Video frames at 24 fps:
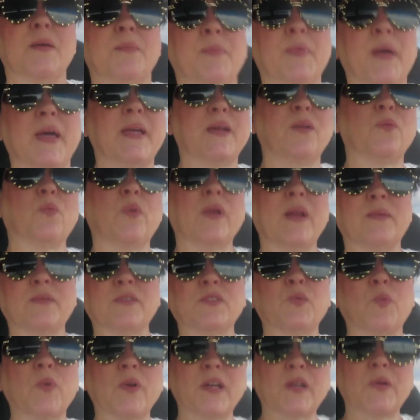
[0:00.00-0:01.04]
But when I
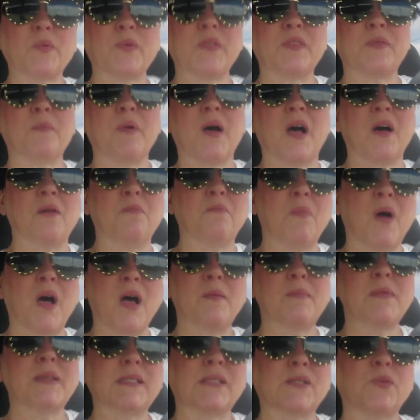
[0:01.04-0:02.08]
was working with mom,
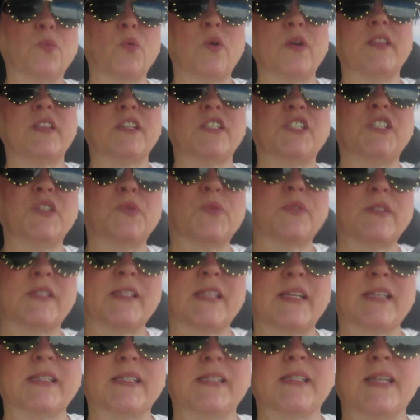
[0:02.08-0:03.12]
mom is one that she wants
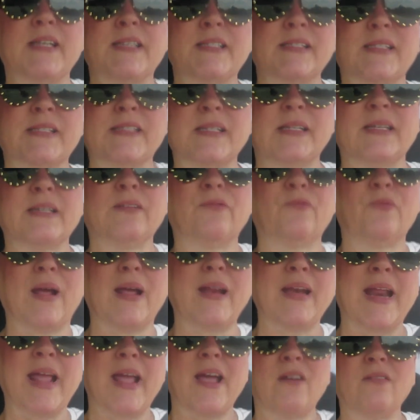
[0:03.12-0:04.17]
things done
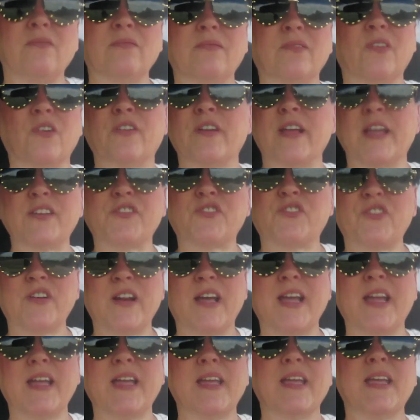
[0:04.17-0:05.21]
right now or
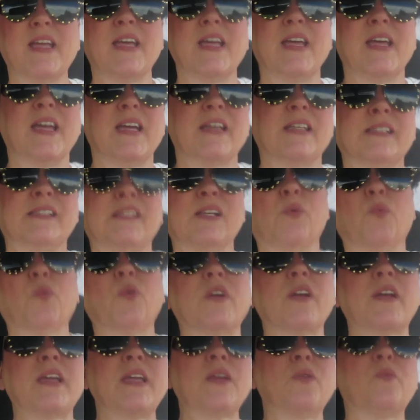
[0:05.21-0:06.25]
yesterday. So
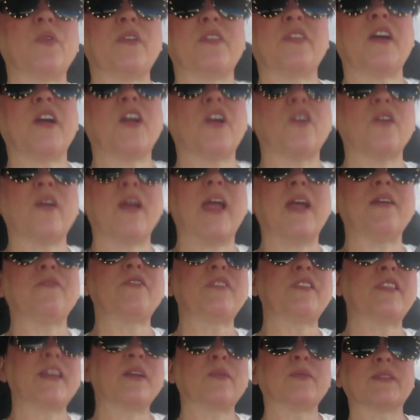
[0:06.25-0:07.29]
working with her,
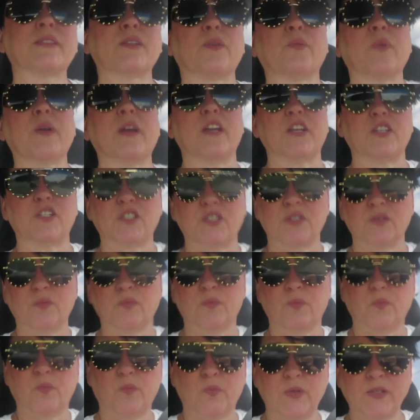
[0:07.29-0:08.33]
everything was a rush.
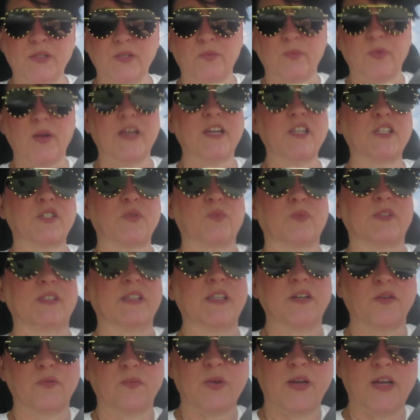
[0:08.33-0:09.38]
Was a rush, was
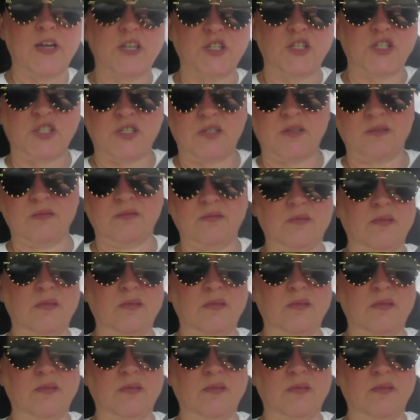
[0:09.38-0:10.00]
in a rush.